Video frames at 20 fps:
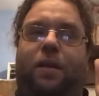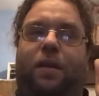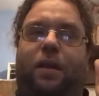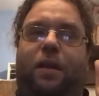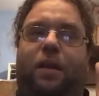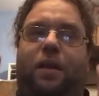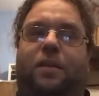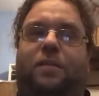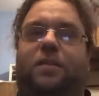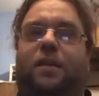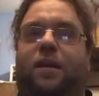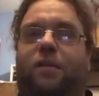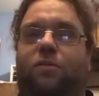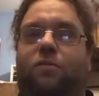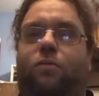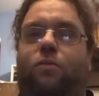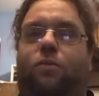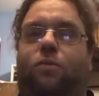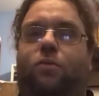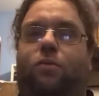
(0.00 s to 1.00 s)
a gang
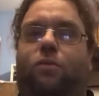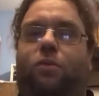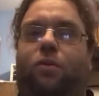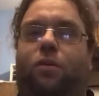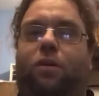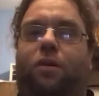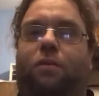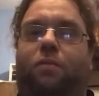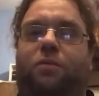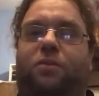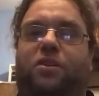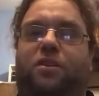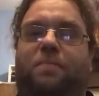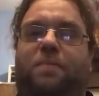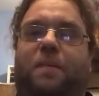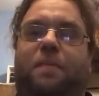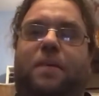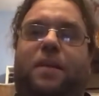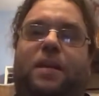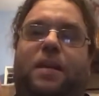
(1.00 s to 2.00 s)
war which has been
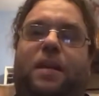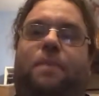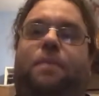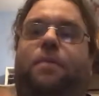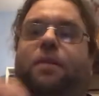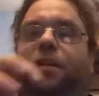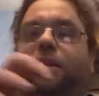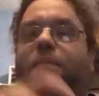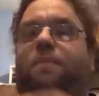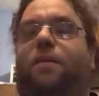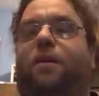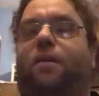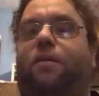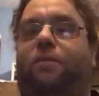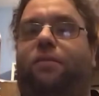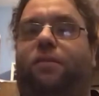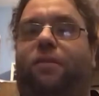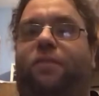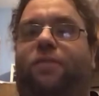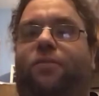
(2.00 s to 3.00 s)
manipulated by
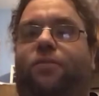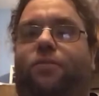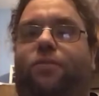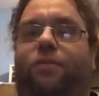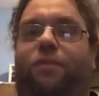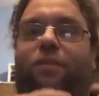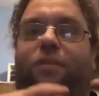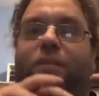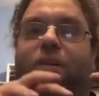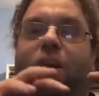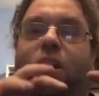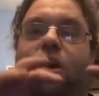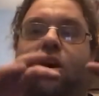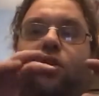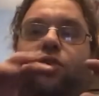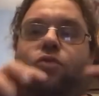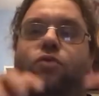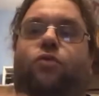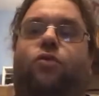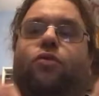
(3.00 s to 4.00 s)
outside forces
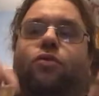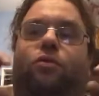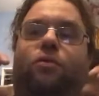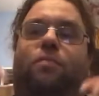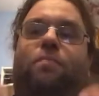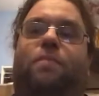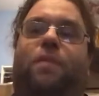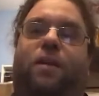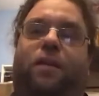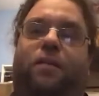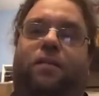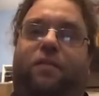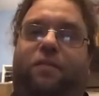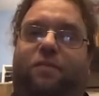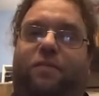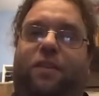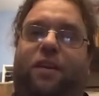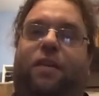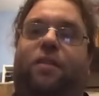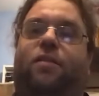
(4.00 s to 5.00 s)
to cause massive
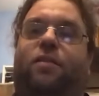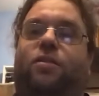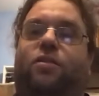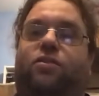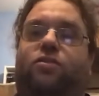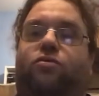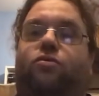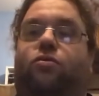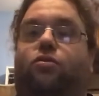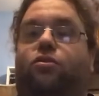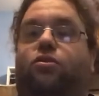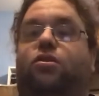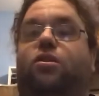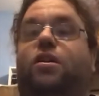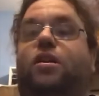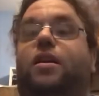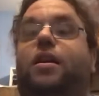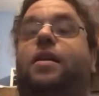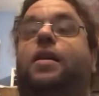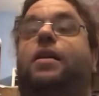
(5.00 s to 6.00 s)
death and destruction in
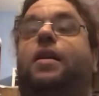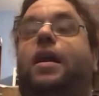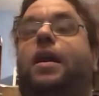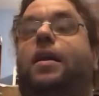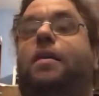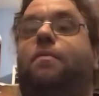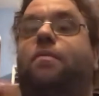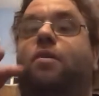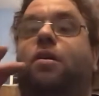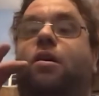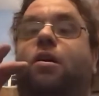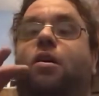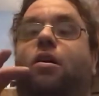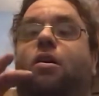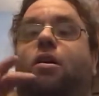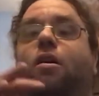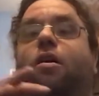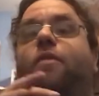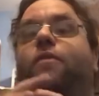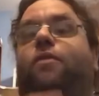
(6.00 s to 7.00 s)
the name
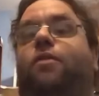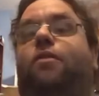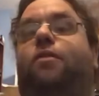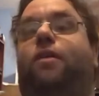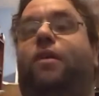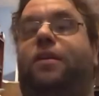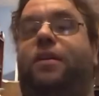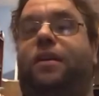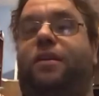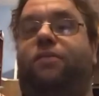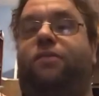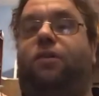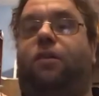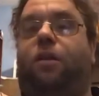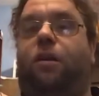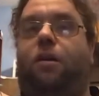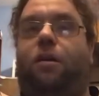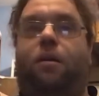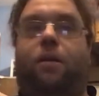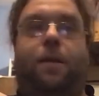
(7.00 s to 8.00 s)
of a great evil.
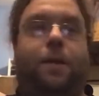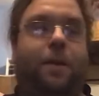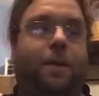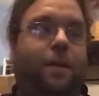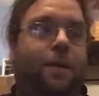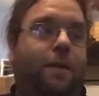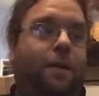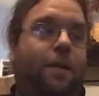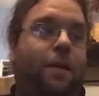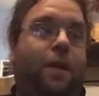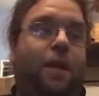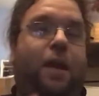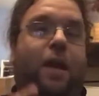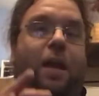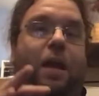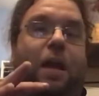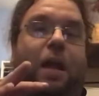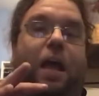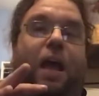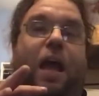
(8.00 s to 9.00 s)

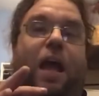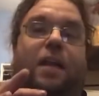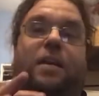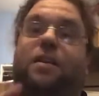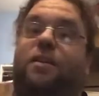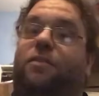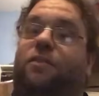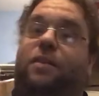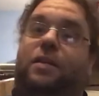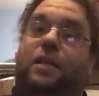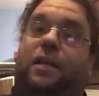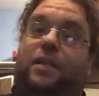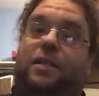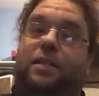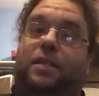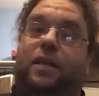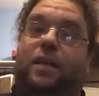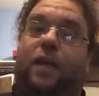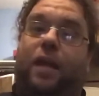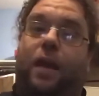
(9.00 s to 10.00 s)
And it's
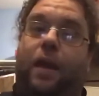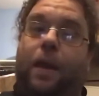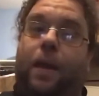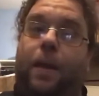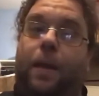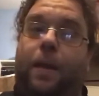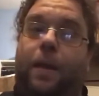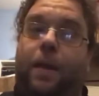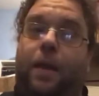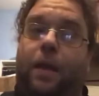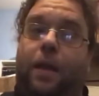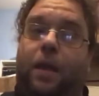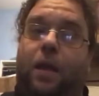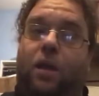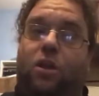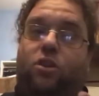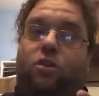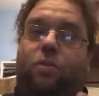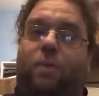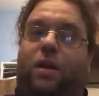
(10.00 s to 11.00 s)
fantastic.
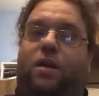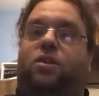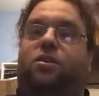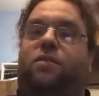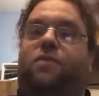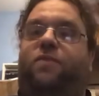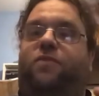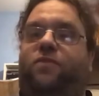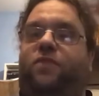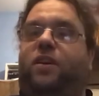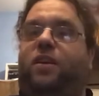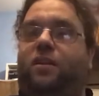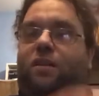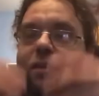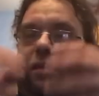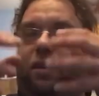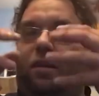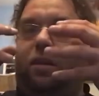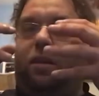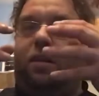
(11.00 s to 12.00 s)
You actually
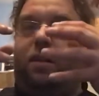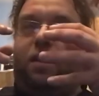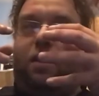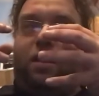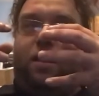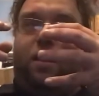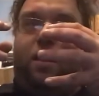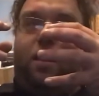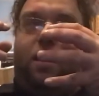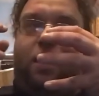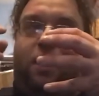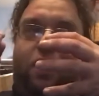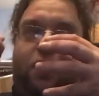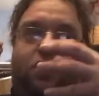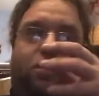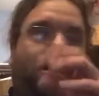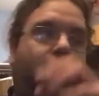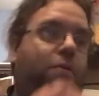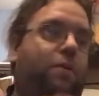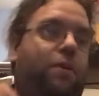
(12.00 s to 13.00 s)
feel,
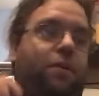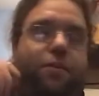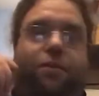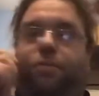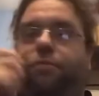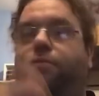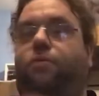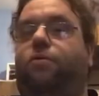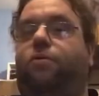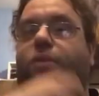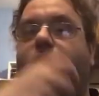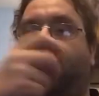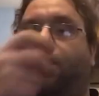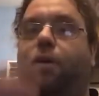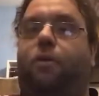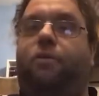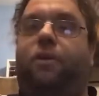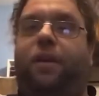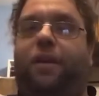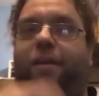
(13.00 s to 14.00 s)
going through the
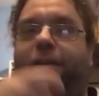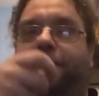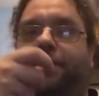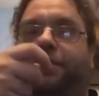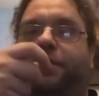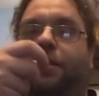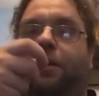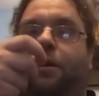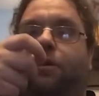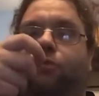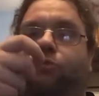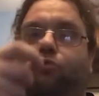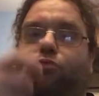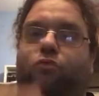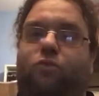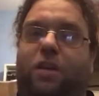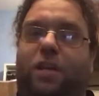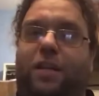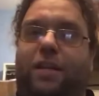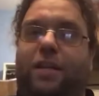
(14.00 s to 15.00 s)
codex,
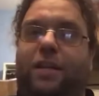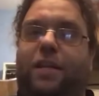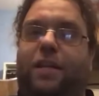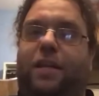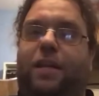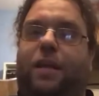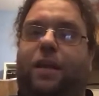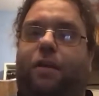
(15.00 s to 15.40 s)
reading